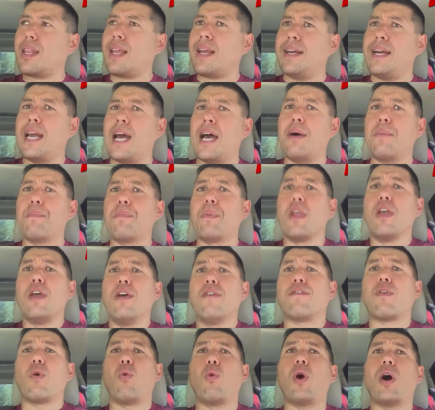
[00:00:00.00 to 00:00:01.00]
Now,
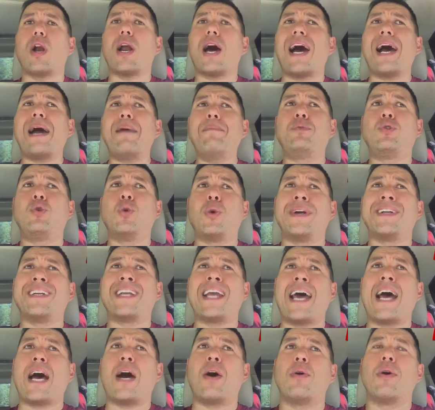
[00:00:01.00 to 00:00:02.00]
for what I'm doing
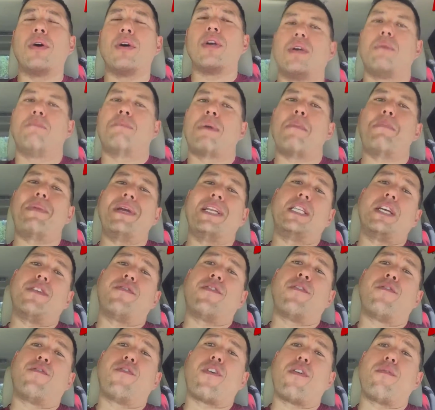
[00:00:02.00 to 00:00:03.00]
now, might be
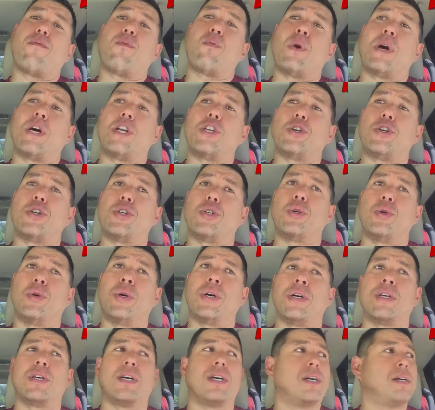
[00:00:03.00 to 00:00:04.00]
different from what you're
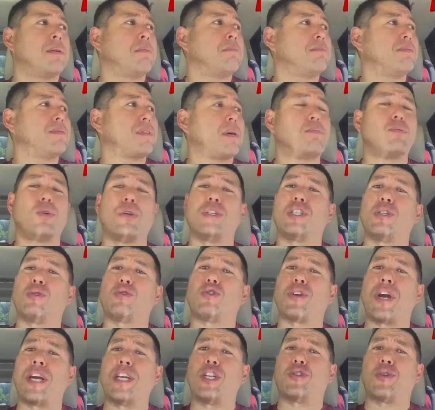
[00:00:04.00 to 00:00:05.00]
doing. Um, I'm doing
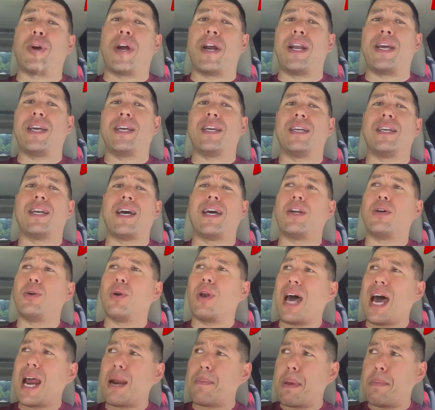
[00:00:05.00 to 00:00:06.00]
strength training, and I know a
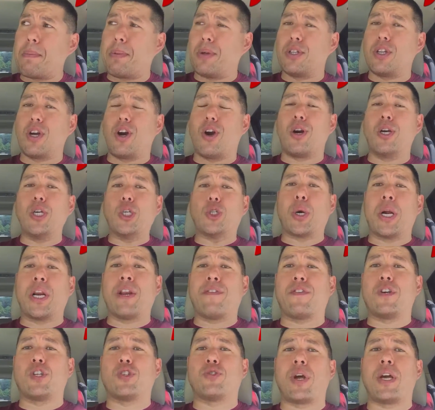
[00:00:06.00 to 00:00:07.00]
lot of people aren't training
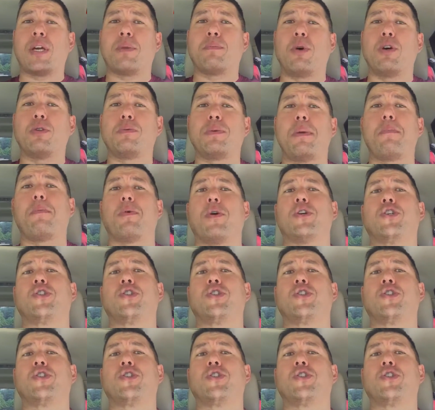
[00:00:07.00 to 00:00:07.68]
for strength. Most people are